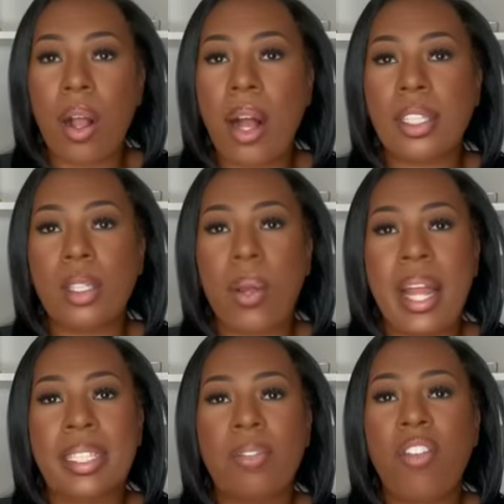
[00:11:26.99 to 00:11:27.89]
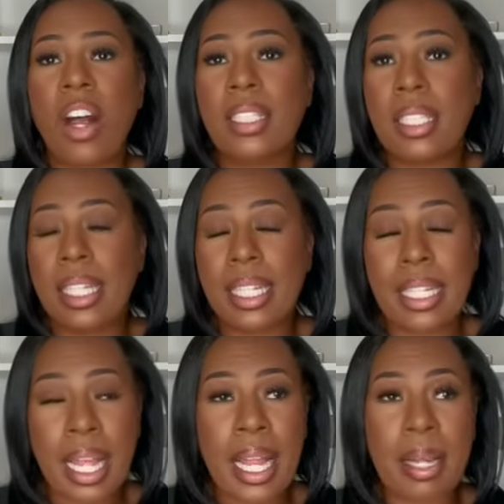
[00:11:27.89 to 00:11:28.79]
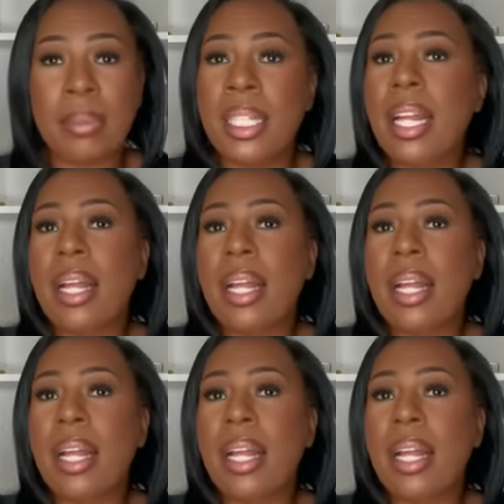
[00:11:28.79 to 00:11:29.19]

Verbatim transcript: also has falsely claims